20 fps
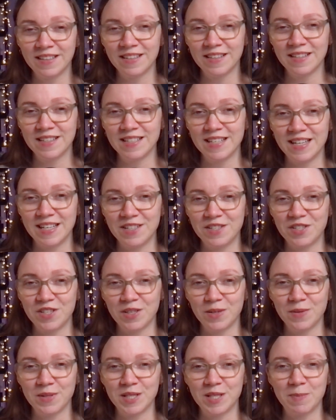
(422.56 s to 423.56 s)
Today's
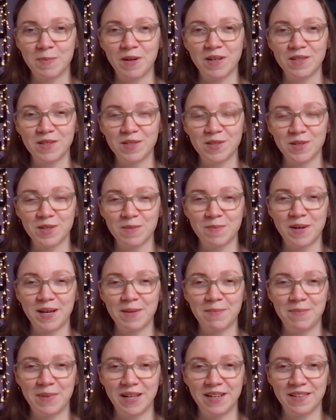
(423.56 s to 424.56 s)
show is sponsored
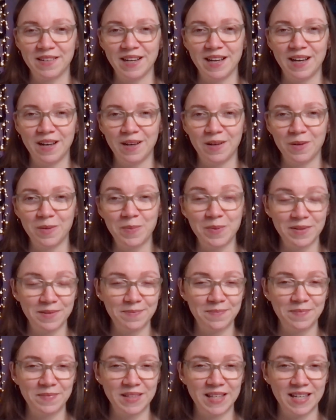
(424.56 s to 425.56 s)
by BetterHelp.
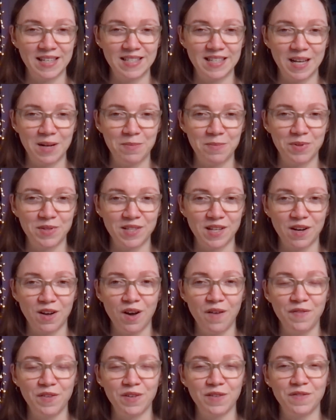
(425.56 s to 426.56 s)
Get 10%
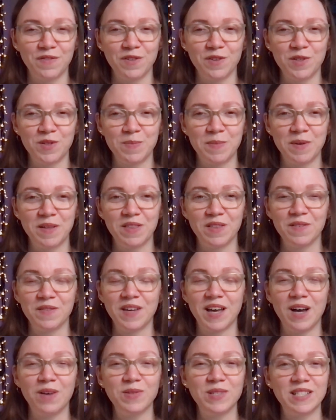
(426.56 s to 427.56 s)
off your first month of
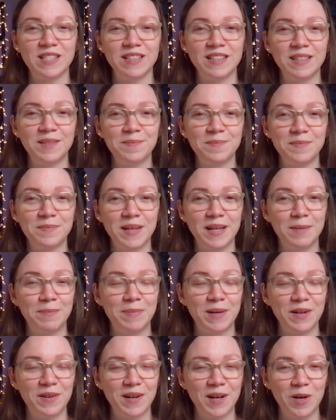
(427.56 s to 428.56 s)
counseling at
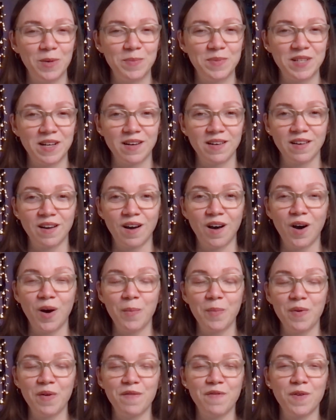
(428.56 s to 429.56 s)

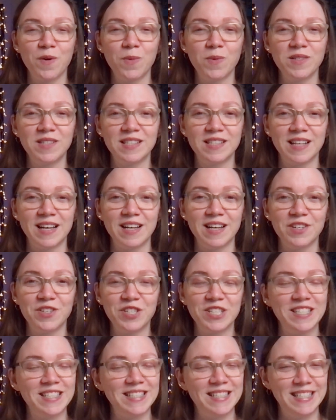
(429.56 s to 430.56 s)

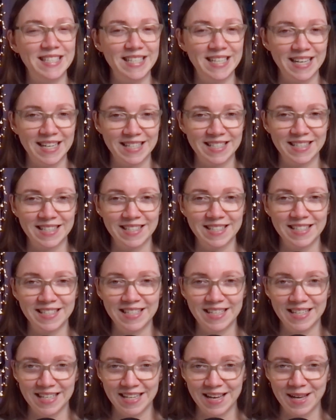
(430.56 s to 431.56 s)

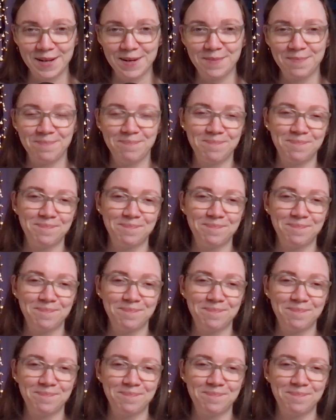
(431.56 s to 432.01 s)
betterhelp.com/DSTN.